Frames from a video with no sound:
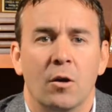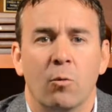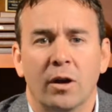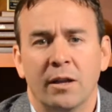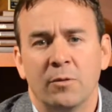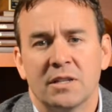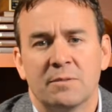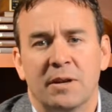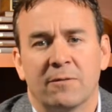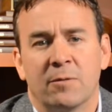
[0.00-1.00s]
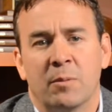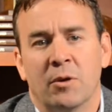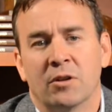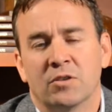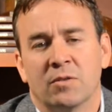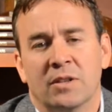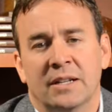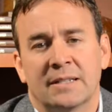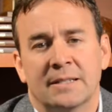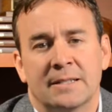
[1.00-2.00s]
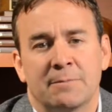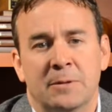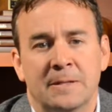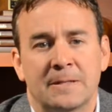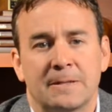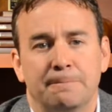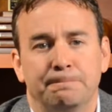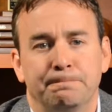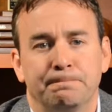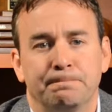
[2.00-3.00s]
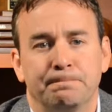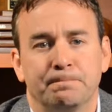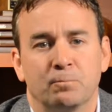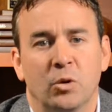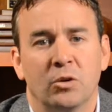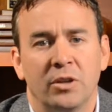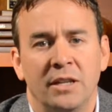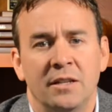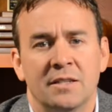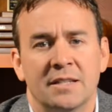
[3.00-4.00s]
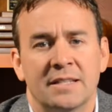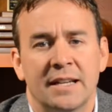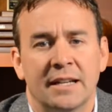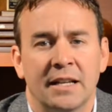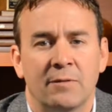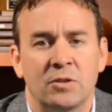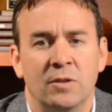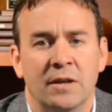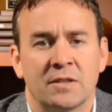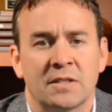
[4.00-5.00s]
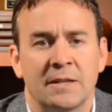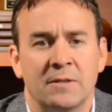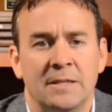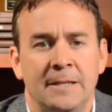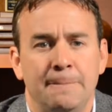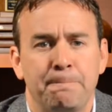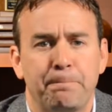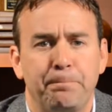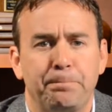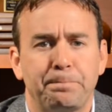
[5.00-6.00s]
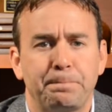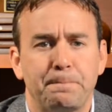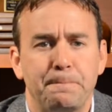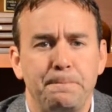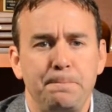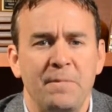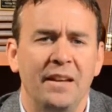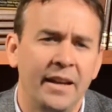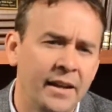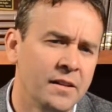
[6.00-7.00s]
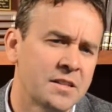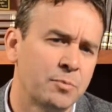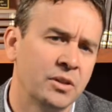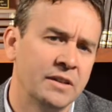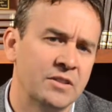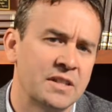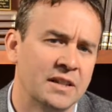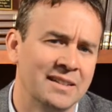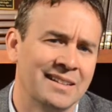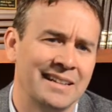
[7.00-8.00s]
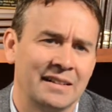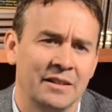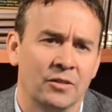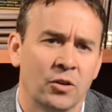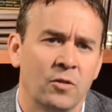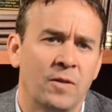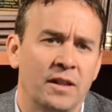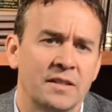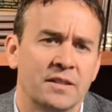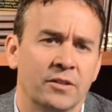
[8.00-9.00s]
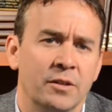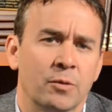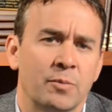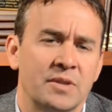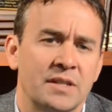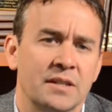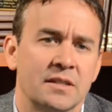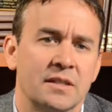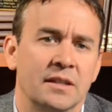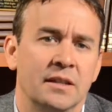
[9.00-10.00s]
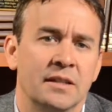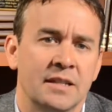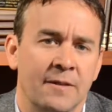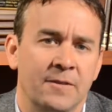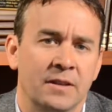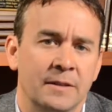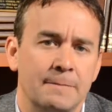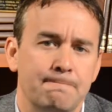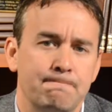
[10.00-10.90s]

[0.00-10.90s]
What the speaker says: What can we expect from the markets over the next 6 months? Well, looking into the second half of 2017, analysts believe it's unlikely low volatility will persist indefinitely.